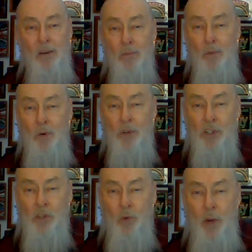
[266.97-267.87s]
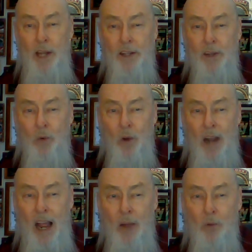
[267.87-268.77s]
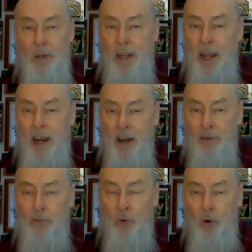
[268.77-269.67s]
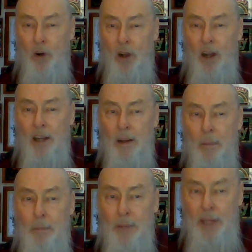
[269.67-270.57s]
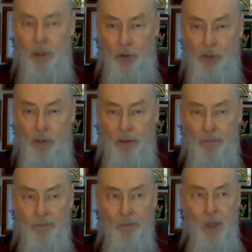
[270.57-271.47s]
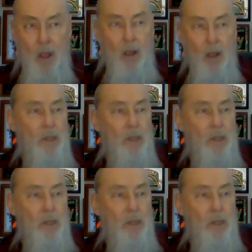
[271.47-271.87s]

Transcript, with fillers: more sweet than what I would care for on a Pilsner. But